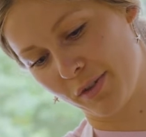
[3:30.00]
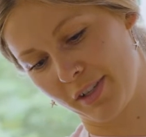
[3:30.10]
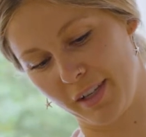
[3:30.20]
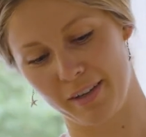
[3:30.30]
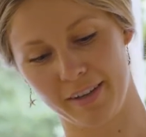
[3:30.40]

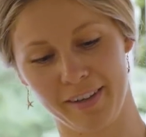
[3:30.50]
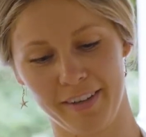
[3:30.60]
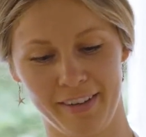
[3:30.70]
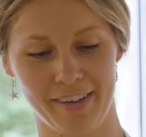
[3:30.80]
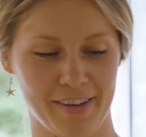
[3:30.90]
to,
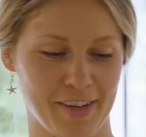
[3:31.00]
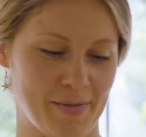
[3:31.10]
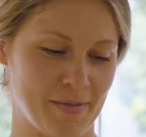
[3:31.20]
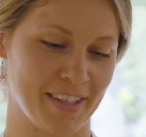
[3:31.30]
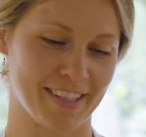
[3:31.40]
I can't
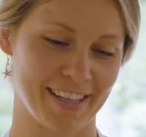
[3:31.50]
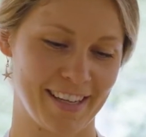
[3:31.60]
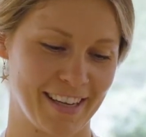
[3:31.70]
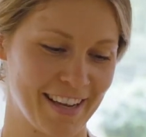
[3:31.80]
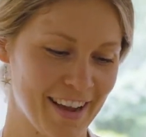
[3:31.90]
remember this
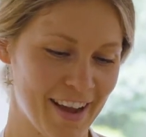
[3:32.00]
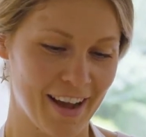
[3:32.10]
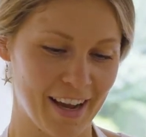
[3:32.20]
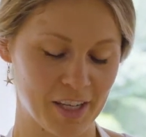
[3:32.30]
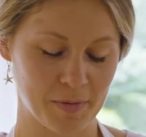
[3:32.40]
time,
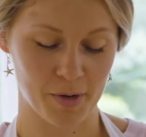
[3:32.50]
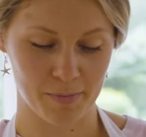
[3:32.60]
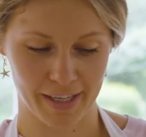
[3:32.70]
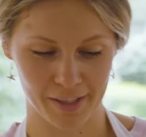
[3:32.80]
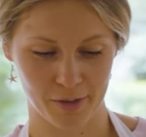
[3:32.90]
I had to
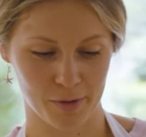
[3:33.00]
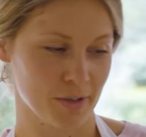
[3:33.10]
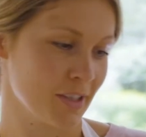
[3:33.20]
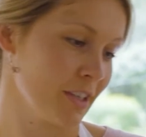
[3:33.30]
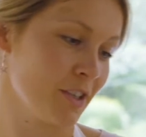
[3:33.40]
pop next door
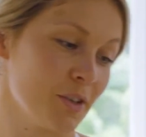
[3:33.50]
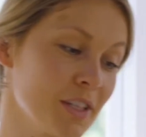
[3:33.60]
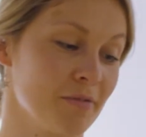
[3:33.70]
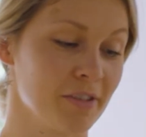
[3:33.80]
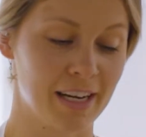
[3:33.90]
to do
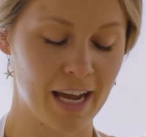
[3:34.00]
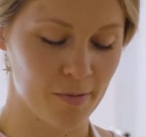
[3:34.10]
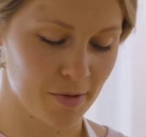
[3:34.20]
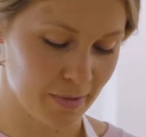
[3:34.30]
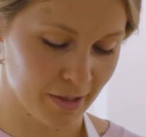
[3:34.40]
something,
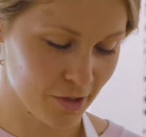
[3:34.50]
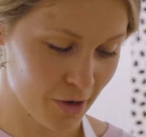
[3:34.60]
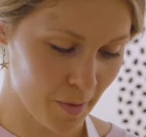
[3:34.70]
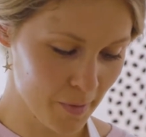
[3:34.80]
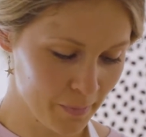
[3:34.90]
helping in the
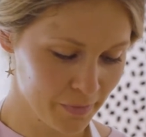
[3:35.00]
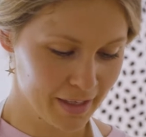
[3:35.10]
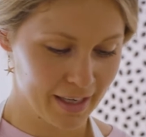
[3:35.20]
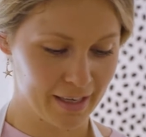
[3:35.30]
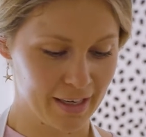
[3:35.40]
shop.
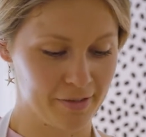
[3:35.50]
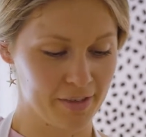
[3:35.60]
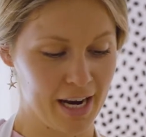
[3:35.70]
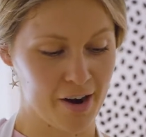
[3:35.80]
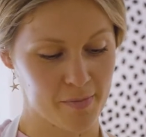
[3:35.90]
And I
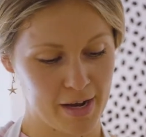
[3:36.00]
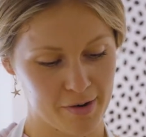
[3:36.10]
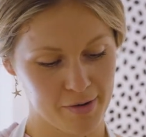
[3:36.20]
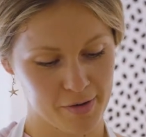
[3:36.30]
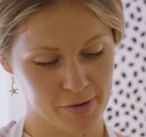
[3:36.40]
left
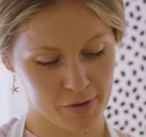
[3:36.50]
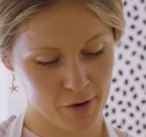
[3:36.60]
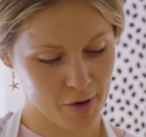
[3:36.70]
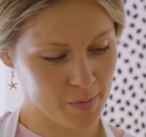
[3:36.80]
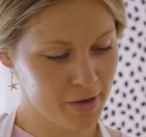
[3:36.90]
caramel on the
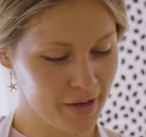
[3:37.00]
hob,